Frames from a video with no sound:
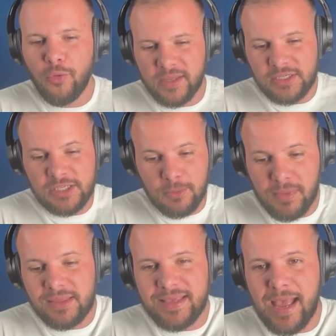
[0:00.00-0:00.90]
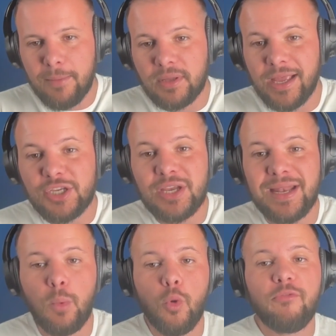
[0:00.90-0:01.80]
they submit the application
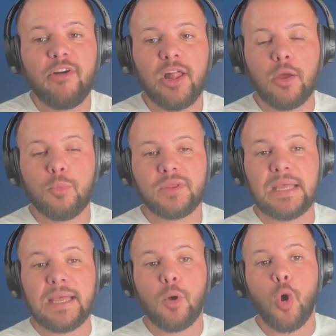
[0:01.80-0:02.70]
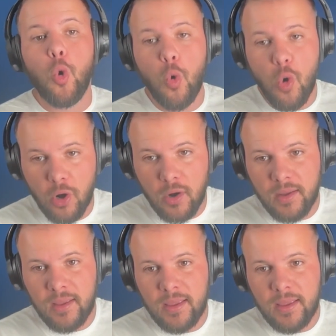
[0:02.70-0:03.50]
and we'll follow up with them. Or